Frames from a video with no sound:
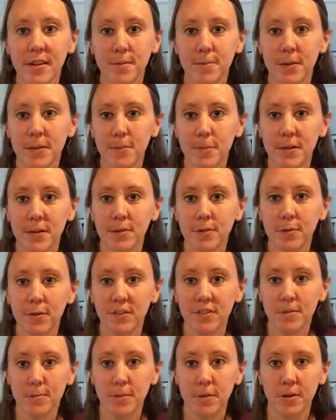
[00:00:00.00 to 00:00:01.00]
that might be
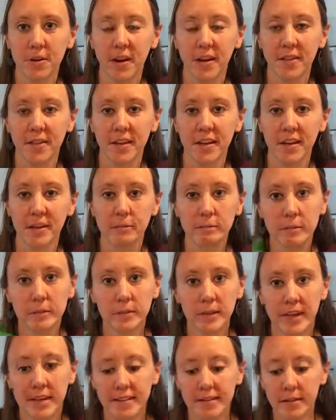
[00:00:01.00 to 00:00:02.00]
cool to put on there.
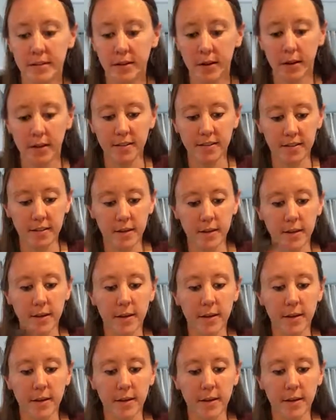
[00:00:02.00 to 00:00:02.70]
I did not.